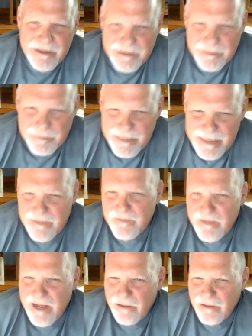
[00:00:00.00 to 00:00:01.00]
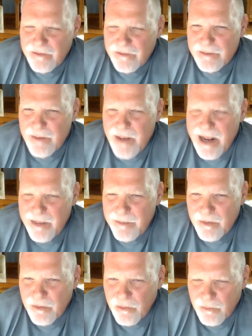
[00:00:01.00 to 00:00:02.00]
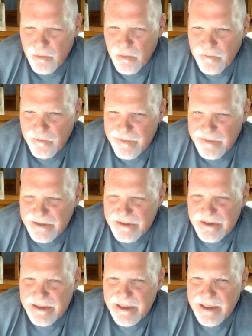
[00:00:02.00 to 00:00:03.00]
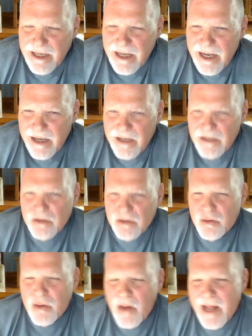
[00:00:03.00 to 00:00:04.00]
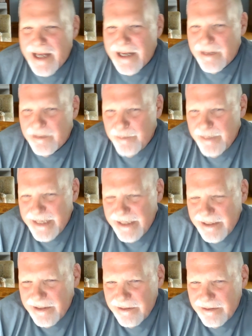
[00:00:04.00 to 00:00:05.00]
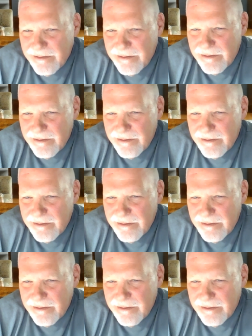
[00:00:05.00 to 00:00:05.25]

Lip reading: be involved in popular movements, try and be